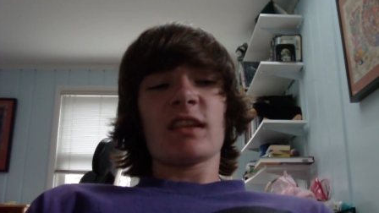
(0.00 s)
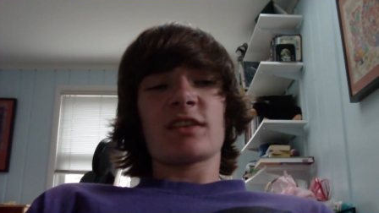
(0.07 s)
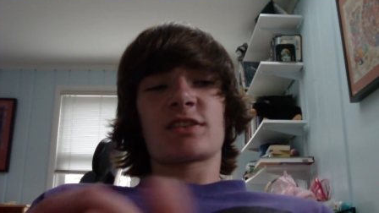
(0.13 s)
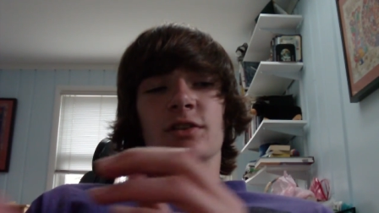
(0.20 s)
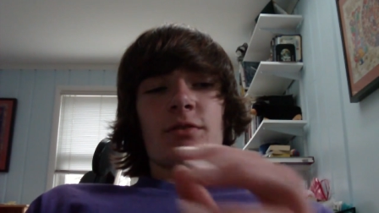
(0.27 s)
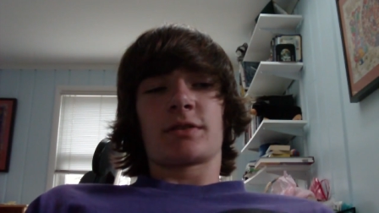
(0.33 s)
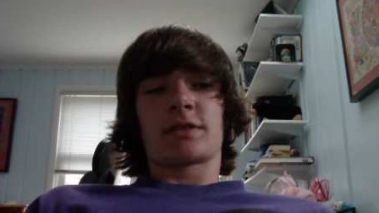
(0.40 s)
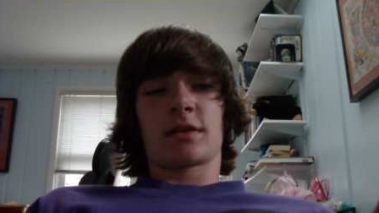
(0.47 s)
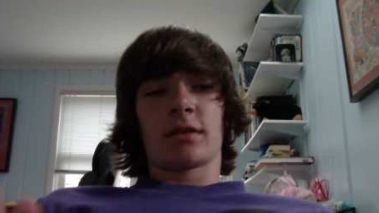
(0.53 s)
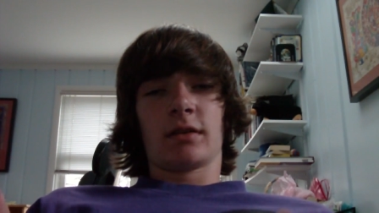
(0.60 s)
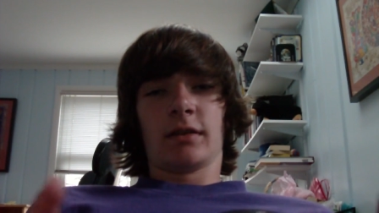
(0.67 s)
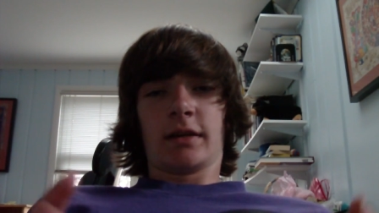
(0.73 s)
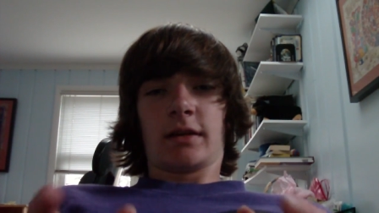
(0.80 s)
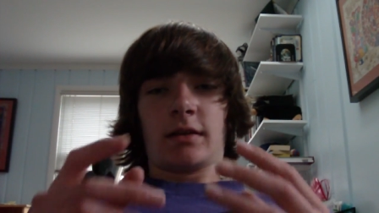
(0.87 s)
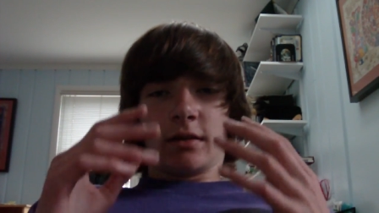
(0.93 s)
So it's
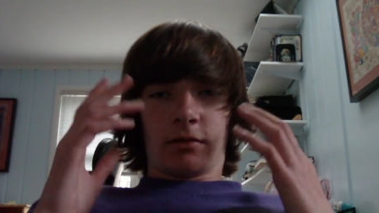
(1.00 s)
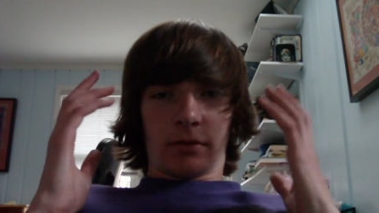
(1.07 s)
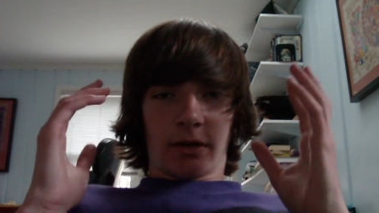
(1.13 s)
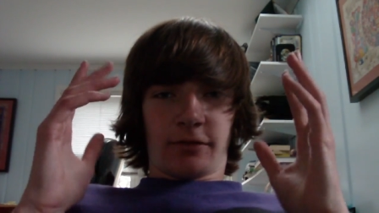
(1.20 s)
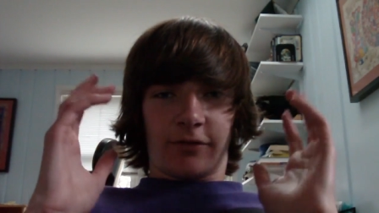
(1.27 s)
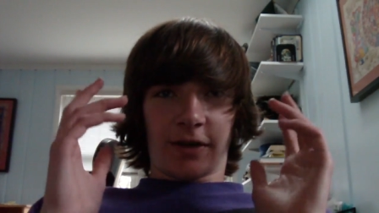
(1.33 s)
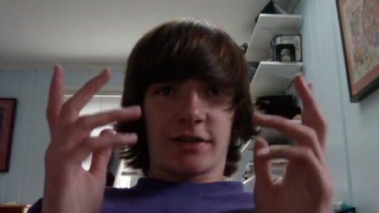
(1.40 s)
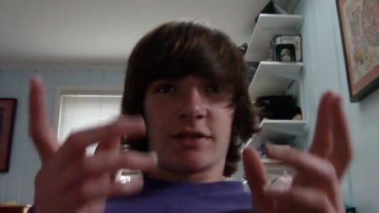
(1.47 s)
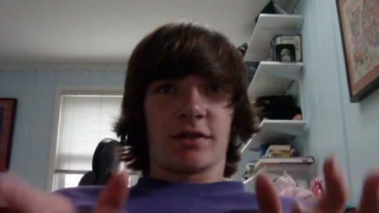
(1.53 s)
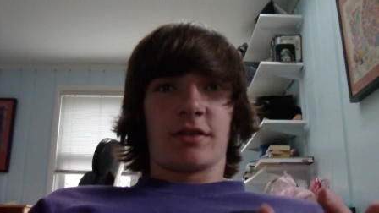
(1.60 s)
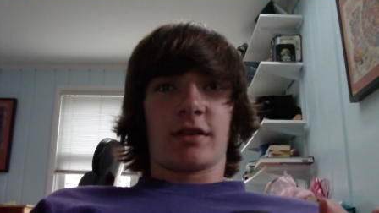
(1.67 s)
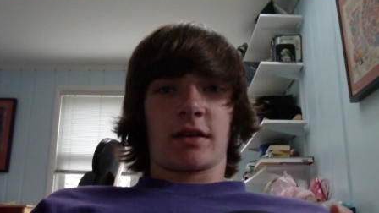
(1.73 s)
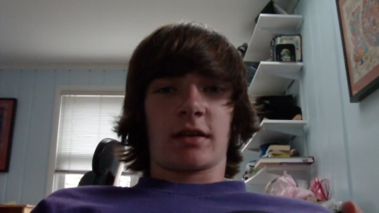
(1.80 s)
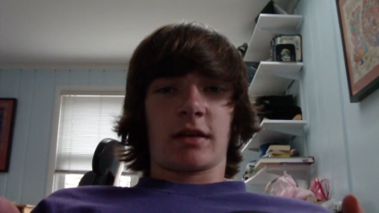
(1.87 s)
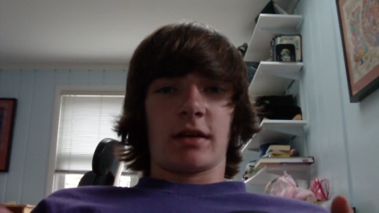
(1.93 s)
like, it affects your
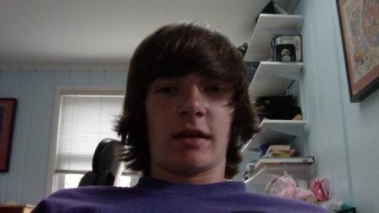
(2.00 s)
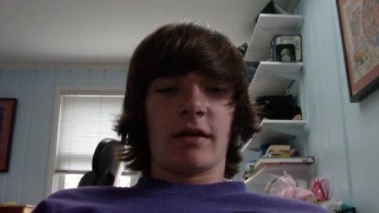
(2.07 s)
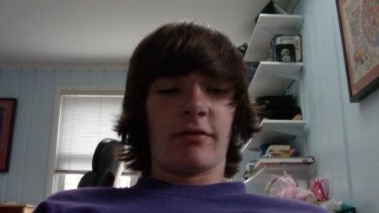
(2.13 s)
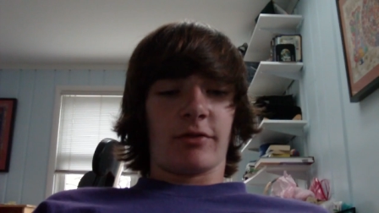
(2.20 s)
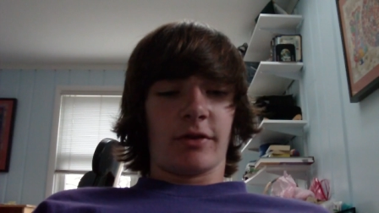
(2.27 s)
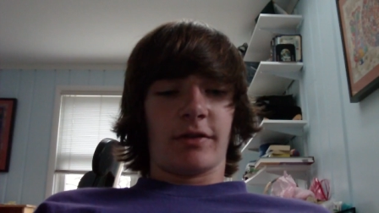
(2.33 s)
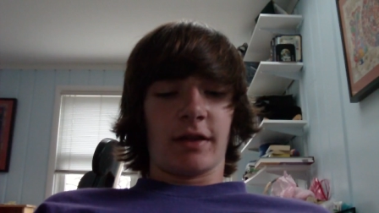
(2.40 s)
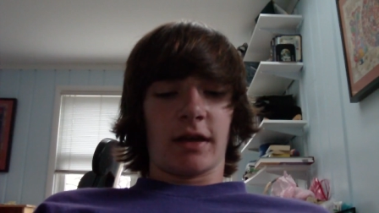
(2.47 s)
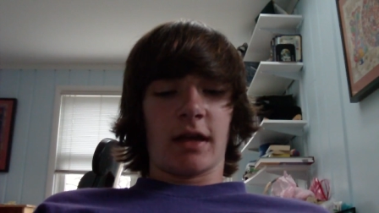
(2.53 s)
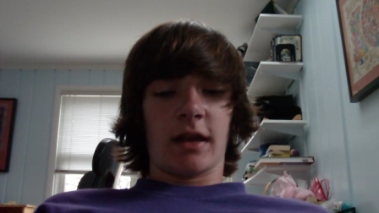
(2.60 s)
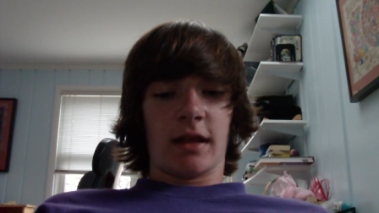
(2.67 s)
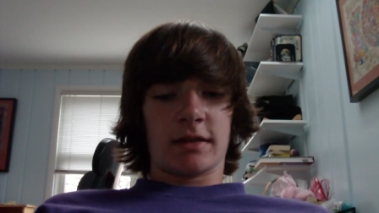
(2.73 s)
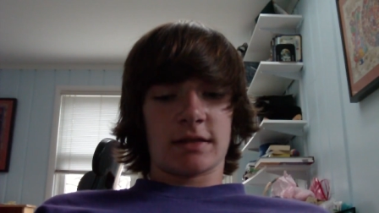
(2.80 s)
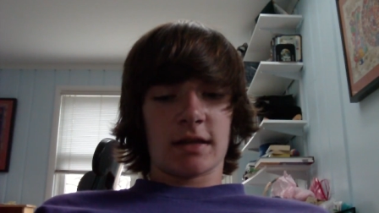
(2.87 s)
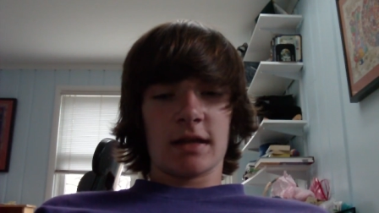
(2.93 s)
thinking and everything,
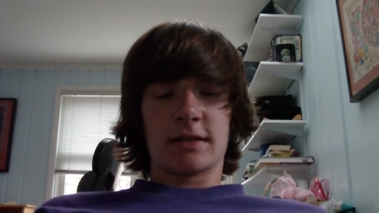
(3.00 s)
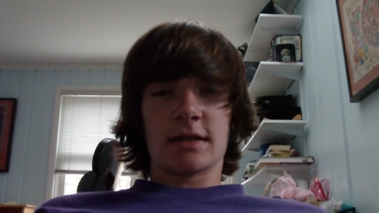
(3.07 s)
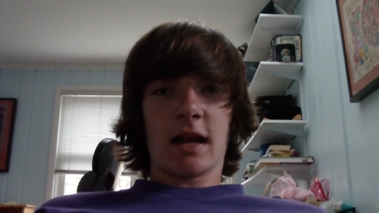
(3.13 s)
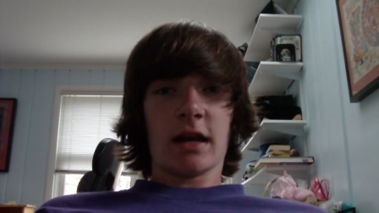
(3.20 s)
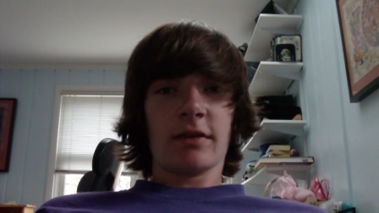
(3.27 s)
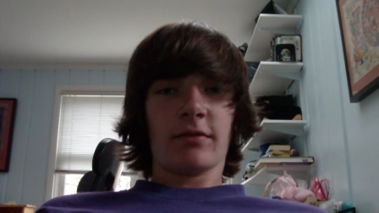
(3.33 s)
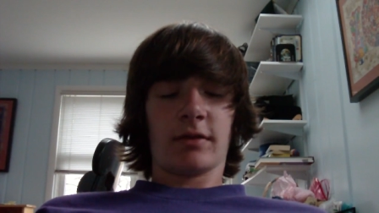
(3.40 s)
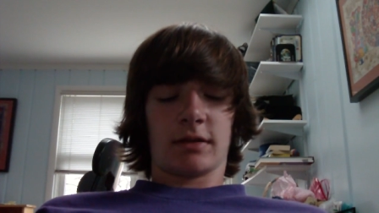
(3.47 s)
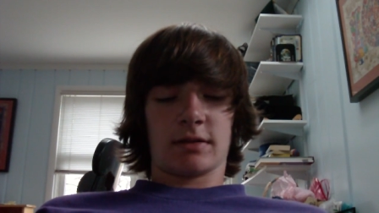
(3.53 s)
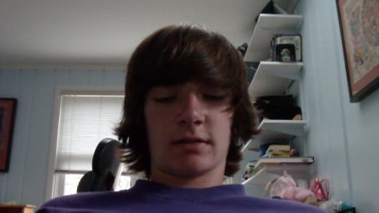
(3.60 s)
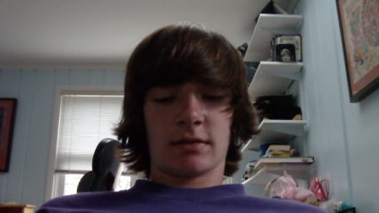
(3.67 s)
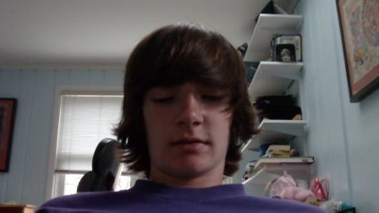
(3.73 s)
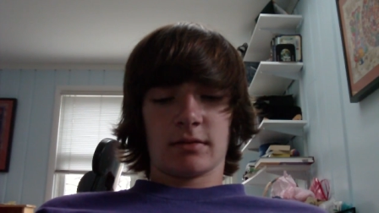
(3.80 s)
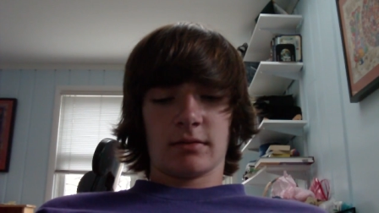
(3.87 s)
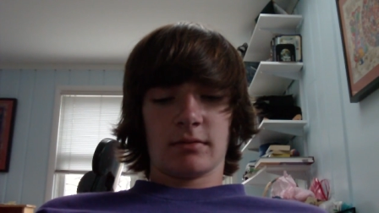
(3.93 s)
and it's not even
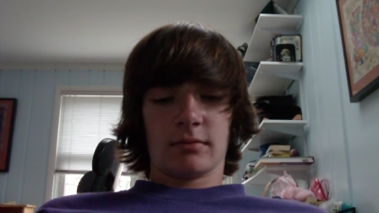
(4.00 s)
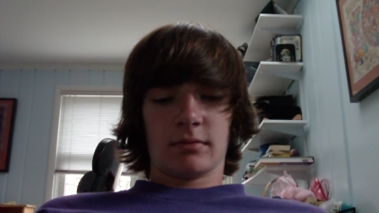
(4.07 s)
it's